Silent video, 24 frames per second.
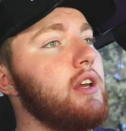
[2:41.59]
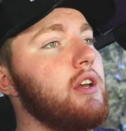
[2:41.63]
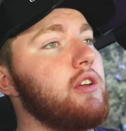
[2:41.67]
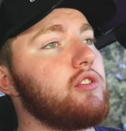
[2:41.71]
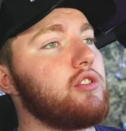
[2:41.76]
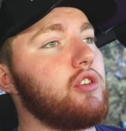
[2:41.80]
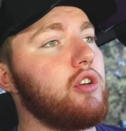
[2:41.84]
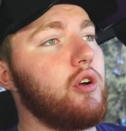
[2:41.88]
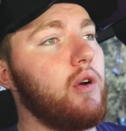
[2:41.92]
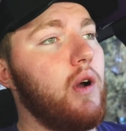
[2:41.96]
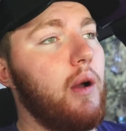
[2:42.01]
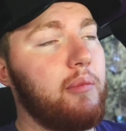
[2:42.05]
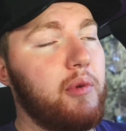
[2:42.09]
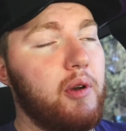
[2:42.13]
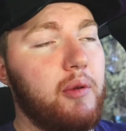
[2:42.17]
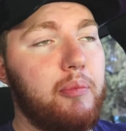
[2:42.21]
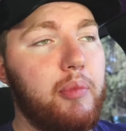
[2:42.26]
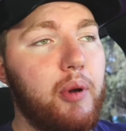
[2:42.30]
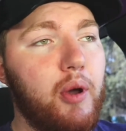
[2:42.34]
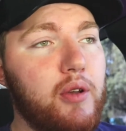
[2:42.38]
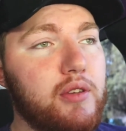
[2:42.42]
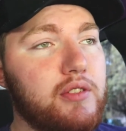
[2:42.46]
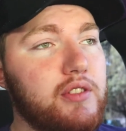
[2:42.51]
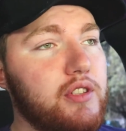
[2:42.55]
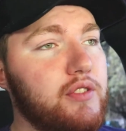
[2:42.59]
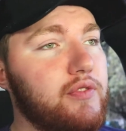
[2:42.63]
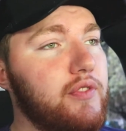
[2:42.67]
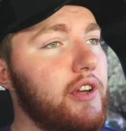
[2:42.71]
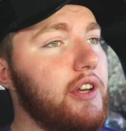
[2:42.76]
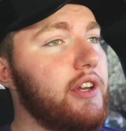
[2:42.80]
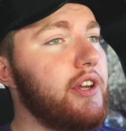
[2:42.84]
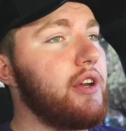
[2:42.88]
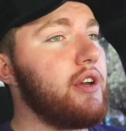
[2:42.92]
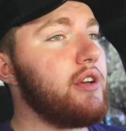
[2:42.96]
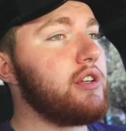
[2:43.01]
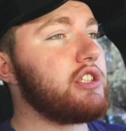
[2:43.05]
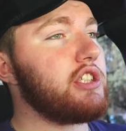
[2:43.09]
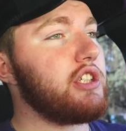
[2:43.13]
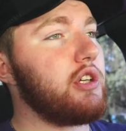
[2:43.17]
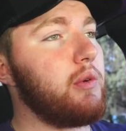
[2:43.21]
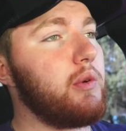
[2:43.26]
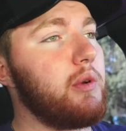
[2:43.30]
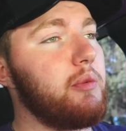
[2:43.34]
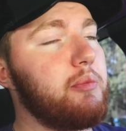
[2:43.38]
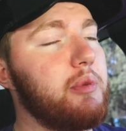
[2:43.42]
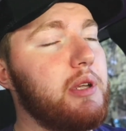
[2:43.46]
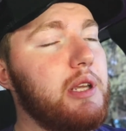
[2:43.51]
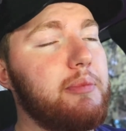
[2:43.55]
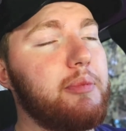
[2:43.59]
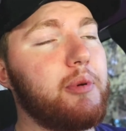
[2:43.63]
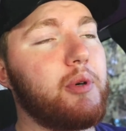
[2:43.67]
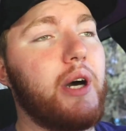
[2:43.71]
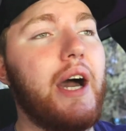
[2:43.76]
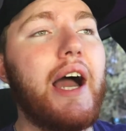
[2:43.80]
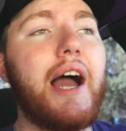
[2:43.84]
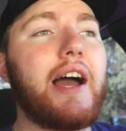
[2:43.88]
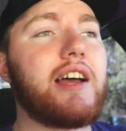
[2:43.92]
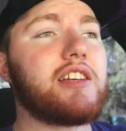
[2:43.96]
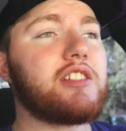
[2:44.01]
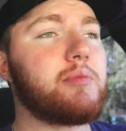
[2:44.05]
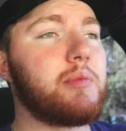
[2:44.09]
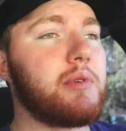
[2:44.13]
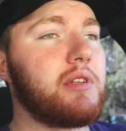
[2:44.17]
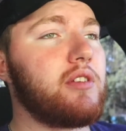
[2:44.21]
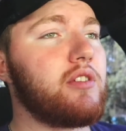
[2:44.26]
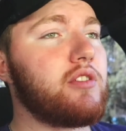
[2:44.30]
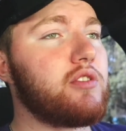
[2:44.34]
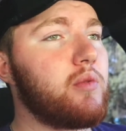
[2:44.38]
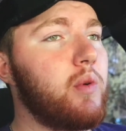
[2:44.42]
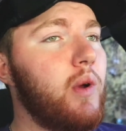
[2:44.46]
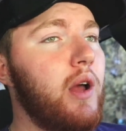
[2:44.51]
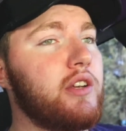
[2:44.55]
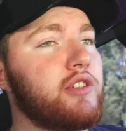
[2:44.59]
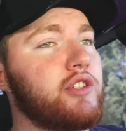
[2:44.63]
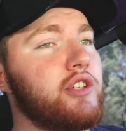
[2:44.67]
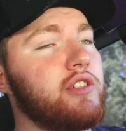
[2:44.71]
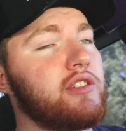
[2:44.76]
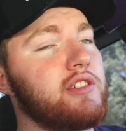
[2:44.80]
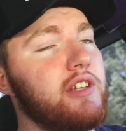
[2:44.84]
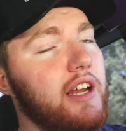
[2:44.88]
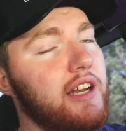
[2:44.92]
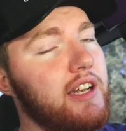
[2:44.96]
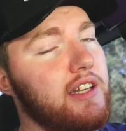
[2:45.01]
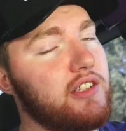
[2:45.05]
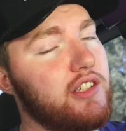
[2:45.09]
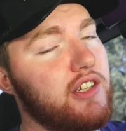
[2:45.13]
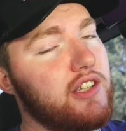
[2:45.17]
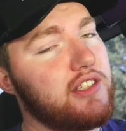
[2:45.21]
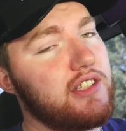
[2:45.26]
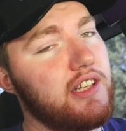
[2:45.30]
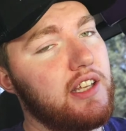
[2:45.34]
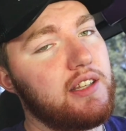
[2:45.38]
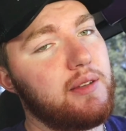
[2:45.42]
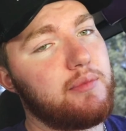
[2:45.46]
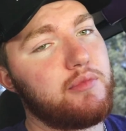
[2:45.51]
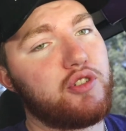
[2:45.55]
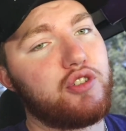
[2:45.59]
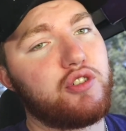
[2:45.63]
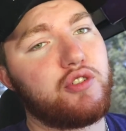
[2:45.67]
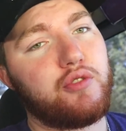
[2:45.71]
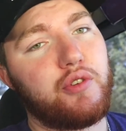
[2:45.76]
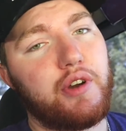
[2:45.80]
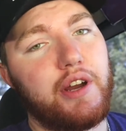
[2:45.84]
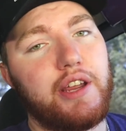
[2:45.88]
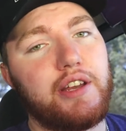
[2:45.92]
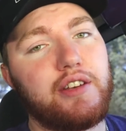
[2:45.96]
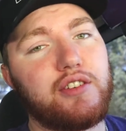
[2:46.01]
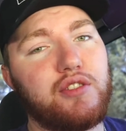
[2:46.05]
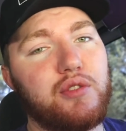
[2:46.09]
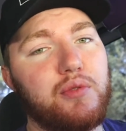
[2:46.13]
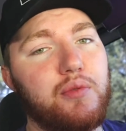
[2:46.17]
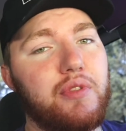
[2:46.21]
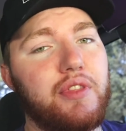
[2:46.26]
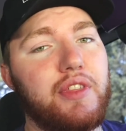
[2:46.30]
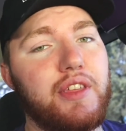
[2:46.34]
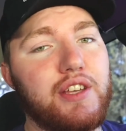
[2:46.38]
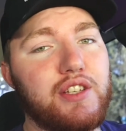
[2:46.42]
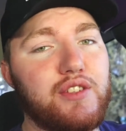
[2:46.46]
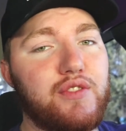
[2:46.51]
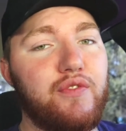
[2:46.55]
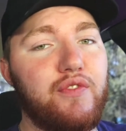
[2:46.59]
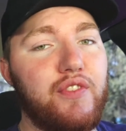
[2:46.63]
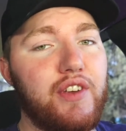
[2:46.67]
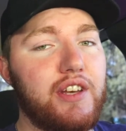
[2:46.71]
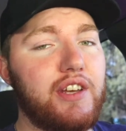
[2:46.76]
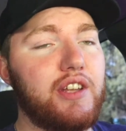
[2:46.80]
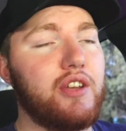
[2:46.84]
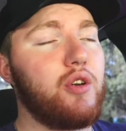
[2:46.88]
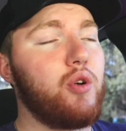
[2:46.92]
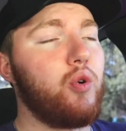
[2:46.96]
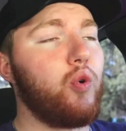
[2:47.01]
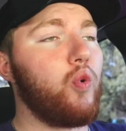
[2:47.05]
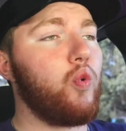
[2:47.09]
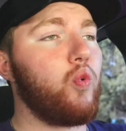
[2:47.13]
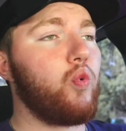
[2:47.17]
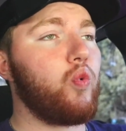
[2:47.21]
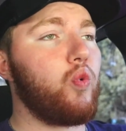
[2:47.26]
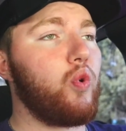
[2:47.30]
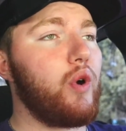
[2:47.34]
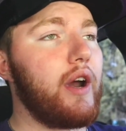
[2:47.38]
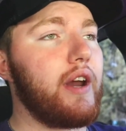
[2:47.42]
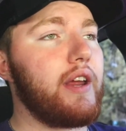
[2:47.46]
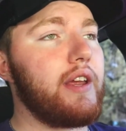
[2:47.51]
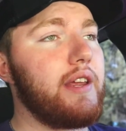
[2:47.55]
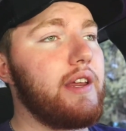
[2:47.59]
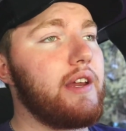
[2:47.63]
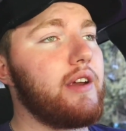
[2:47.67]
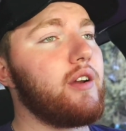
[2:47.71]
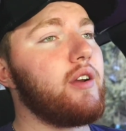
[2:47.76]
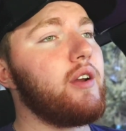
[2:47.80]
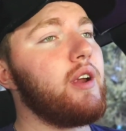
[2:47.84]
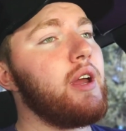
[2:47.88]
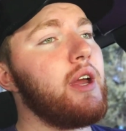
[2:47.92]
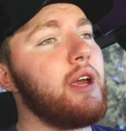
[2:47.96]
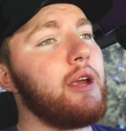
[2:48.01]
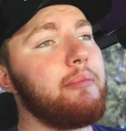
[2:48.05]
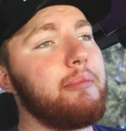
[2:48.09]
so I'm going to post this video so when people ask me those questions, I can just send them straight to this video right here.